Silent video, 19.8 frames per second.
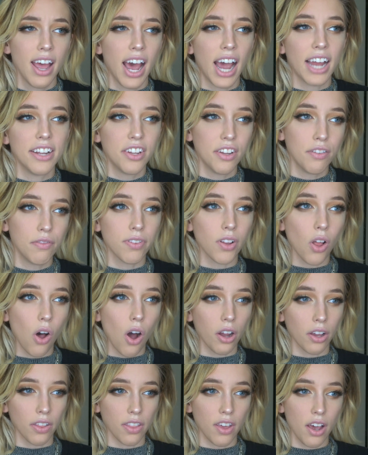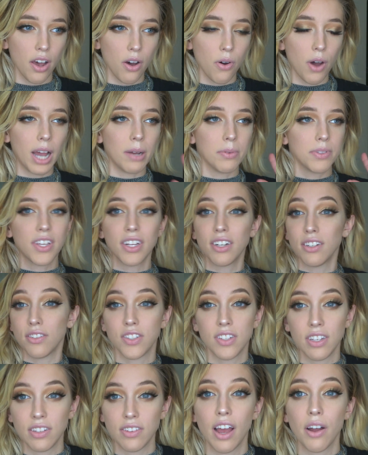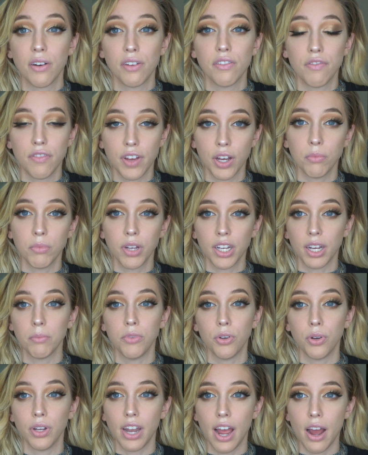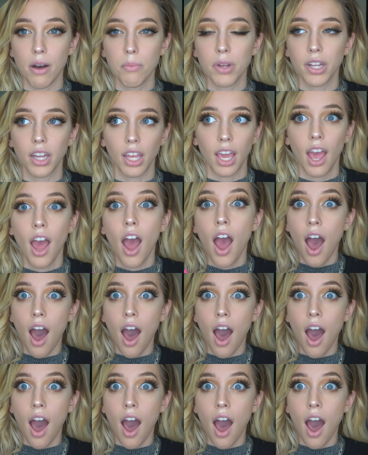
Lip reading: I did vlog though. I was gonna sit down and film like I'm doing now, but like,